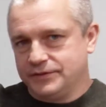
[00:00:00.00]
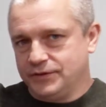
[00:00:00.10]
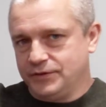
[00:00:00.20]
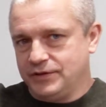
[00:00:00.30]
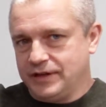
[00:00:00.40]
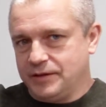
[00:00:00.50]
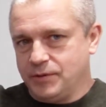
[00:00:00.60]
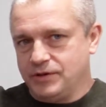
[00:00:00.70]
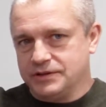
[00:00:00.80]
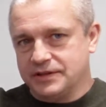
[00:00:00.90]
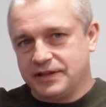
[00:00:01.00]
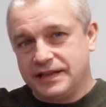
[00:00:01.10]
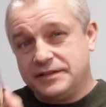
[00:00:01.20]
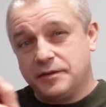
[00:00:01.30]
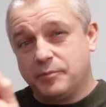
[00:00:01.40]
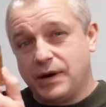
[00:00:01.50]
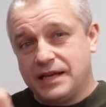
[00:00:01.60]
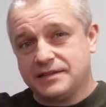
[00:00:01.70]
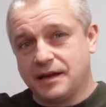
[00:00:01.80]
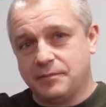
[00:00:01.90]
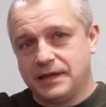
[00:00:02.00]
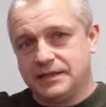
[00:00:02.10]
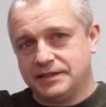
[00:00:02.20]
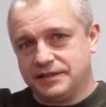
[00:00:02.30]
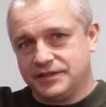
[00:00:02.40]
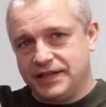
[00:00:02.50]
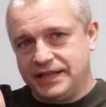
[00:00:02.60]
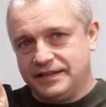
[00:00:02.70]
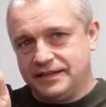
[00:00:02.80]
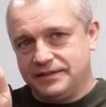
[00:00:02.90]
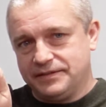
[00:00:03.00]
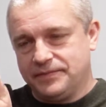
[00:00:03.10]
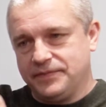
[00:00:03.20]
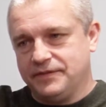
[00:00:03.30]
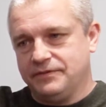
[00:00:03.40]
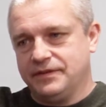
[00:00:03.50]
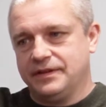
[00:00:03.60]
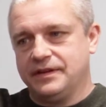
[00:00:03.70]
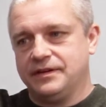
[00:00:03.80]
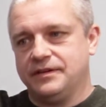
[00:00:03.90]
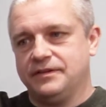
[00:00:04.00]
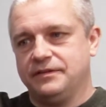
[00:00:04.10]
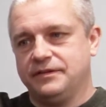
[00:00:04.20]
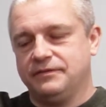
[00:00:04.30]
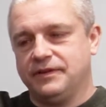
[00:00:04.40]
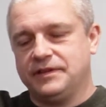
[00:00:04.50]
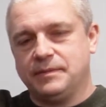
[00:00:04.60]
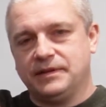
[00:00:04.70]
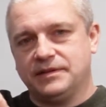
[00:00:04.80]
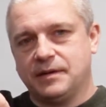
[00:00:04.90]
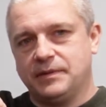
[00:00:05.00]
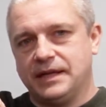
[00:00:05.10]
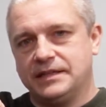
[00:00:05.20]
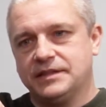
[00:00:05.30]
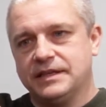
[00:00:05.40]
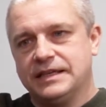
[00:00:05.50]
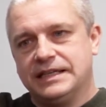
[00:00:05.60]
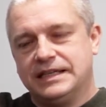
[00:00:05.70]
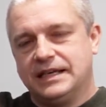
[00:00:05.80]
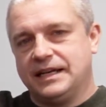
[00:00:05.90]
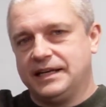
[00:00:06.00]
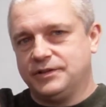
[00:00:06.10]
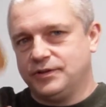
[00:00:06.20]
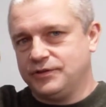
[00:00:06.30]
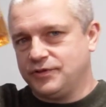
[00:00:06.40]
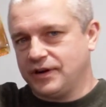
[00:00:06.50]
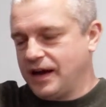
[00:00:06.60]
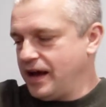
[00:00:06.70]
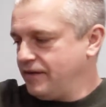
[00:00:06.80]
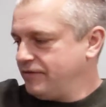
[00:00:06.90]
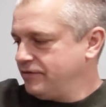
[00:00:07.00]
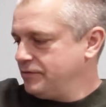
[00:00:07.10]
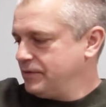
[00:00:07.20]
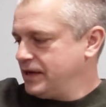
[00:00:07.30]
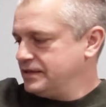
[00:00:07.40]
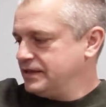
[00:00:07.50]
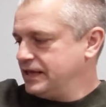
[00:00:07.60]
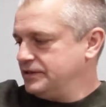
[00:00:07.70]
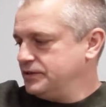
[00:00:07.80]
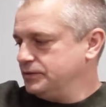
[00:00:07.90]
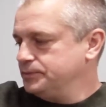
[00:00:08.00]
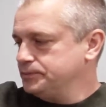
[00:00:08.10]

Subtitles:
two new little bottlings. Now these are the press samplings. You'll see that they're 50ml samplings, and I sort of drank half of them last night, so